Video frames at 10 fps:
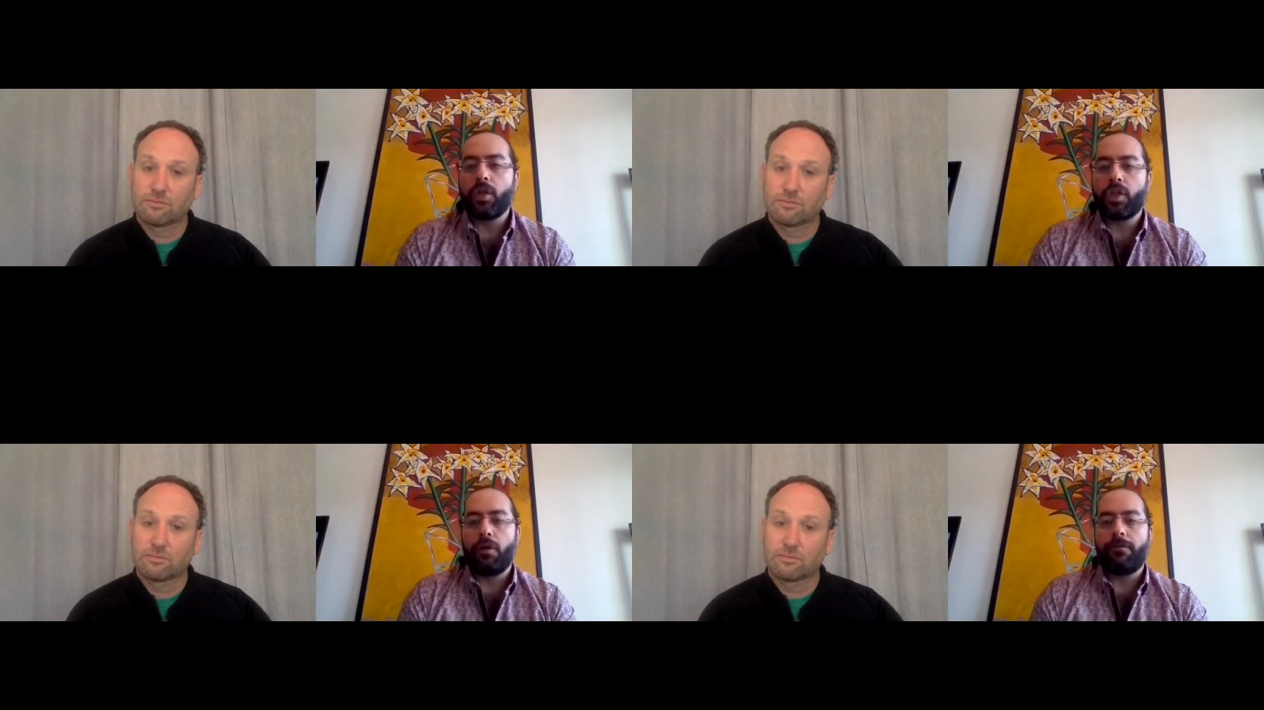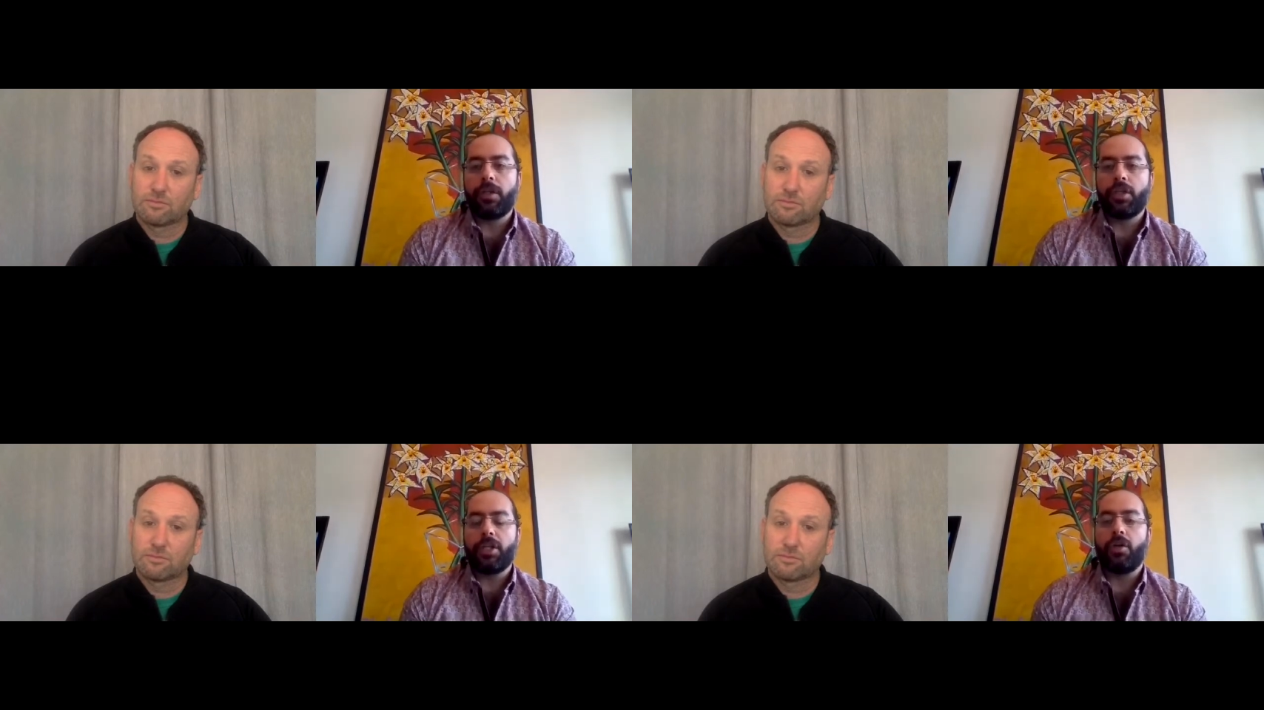Speaker 1: those
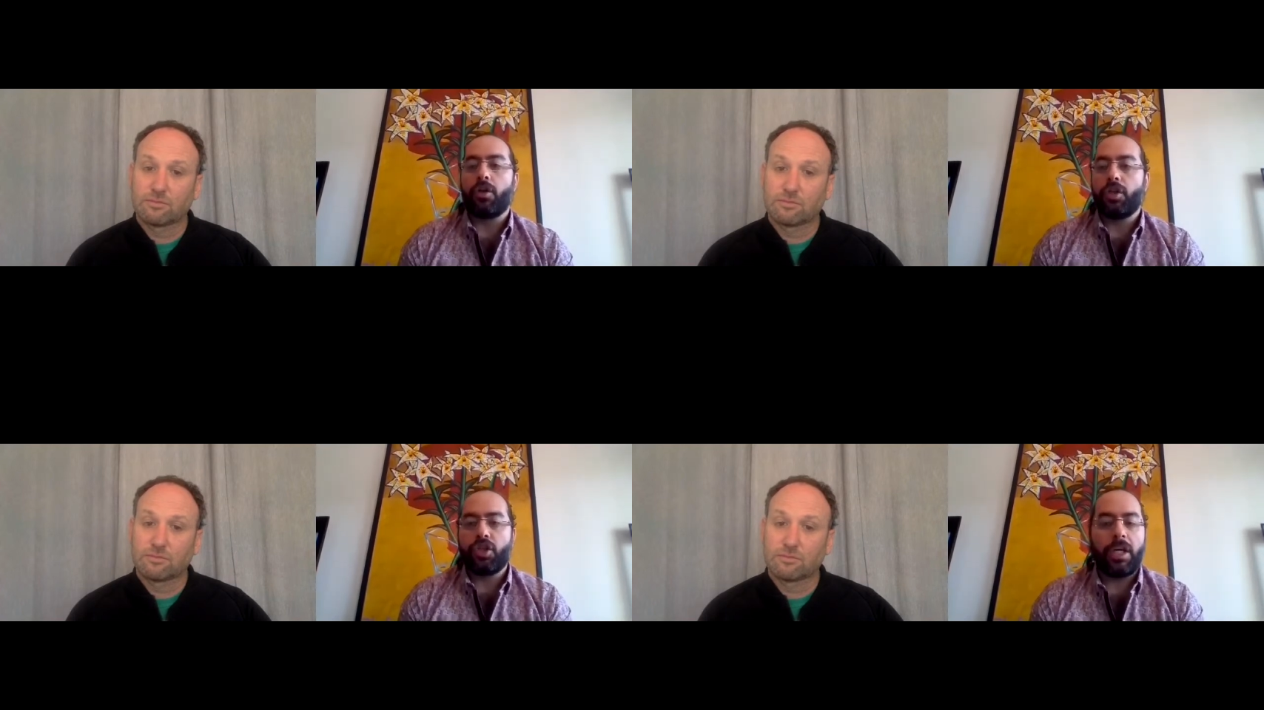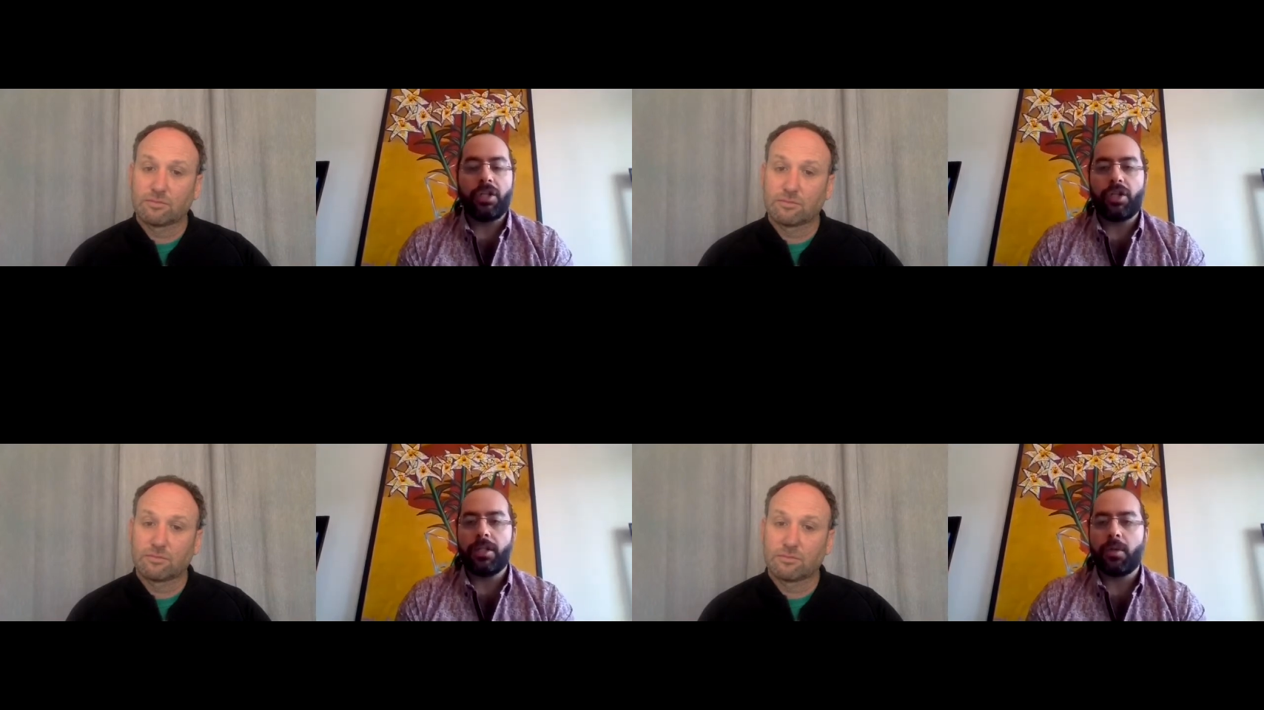conversations or
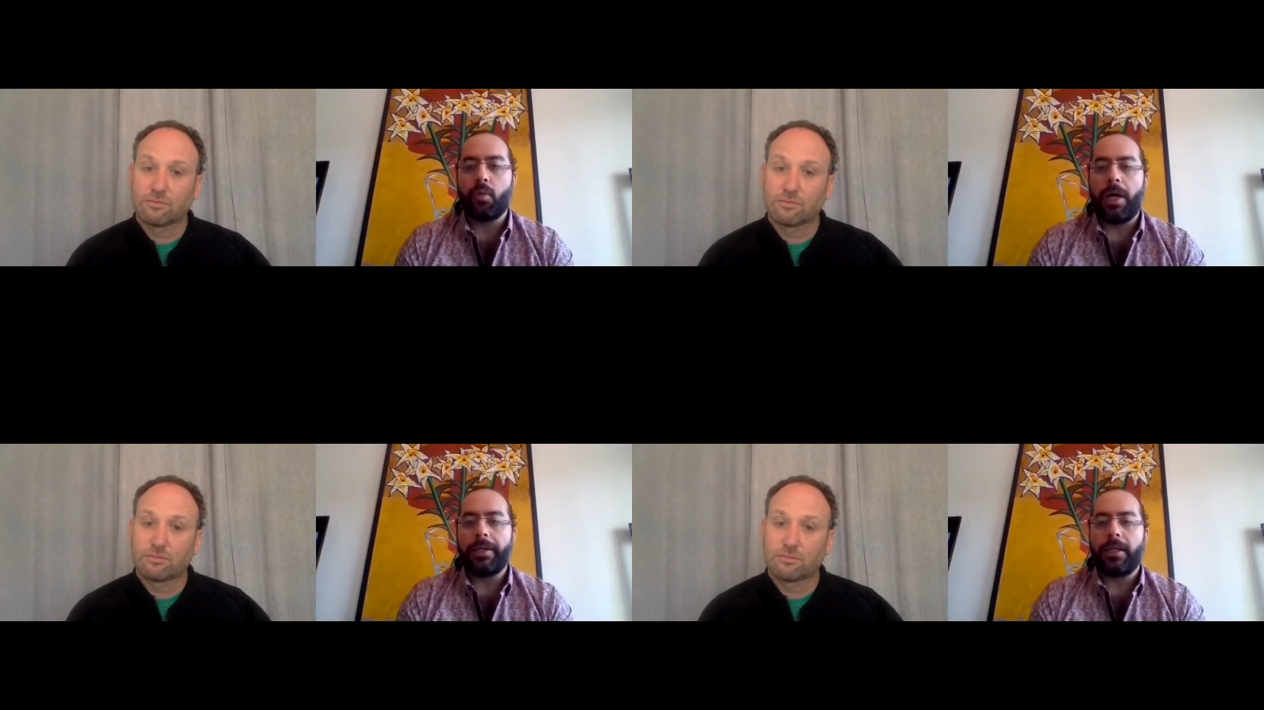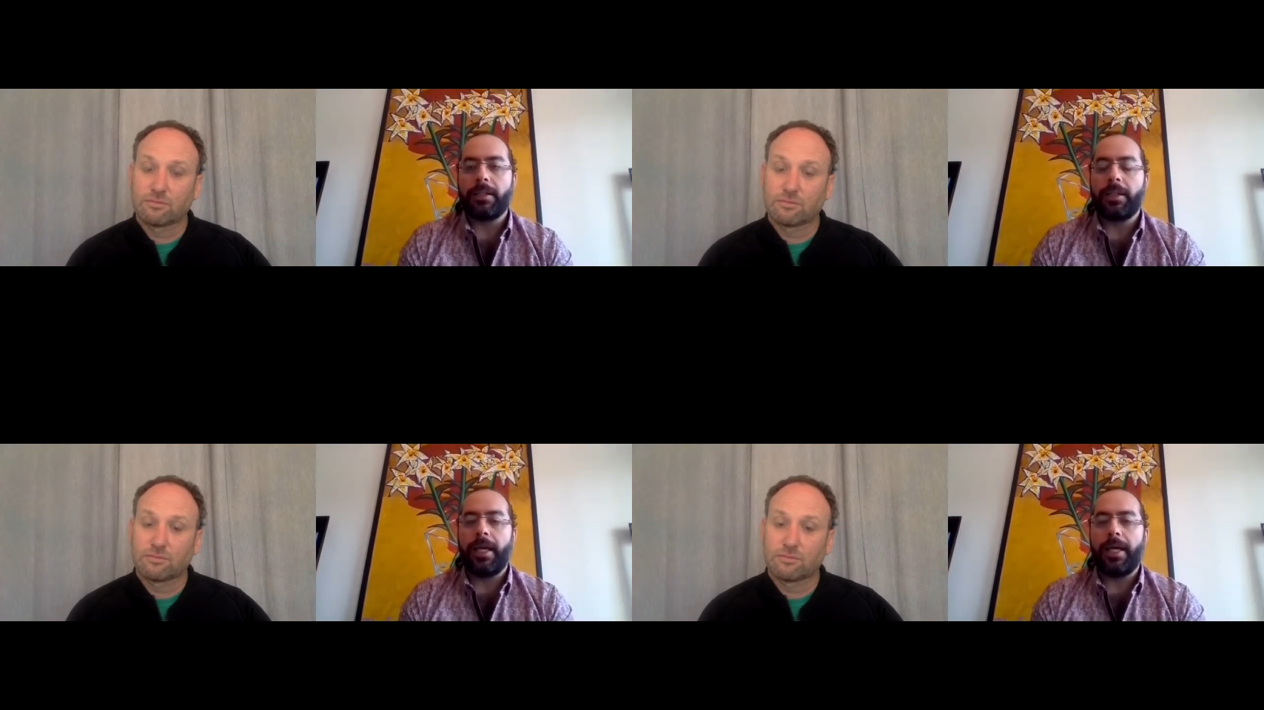changes, why not?
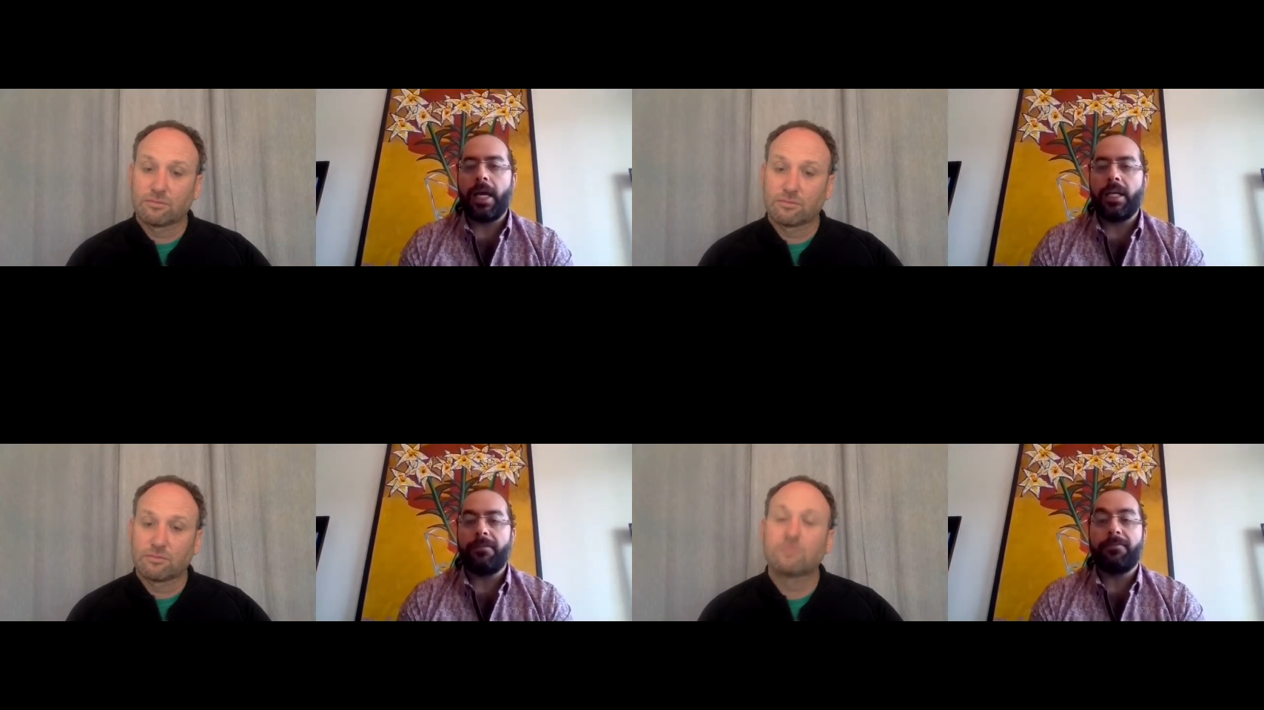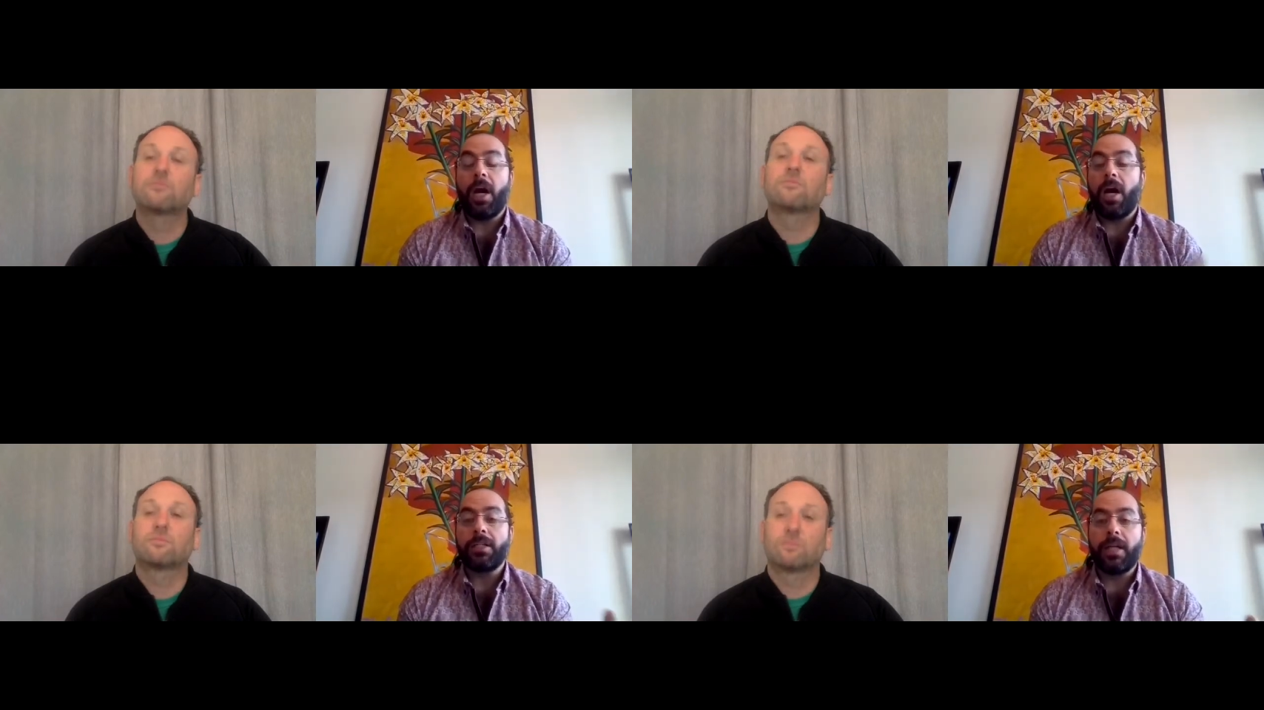And if they
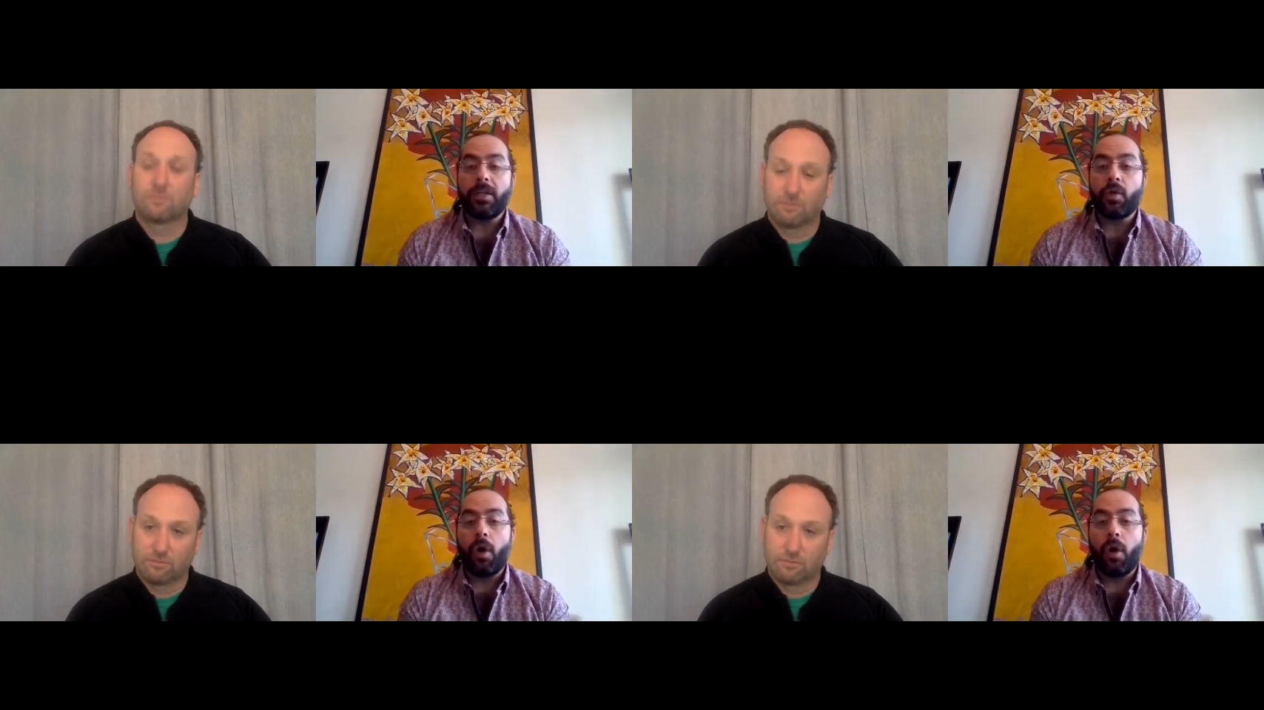are not